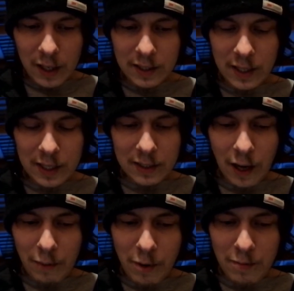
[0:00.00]
6th
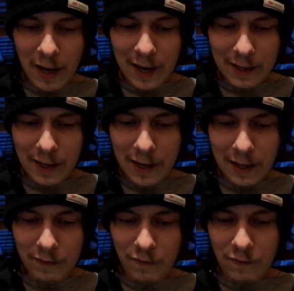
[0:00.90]
album,
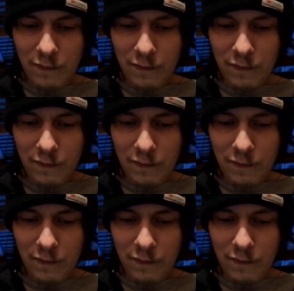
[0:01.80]
Nightlife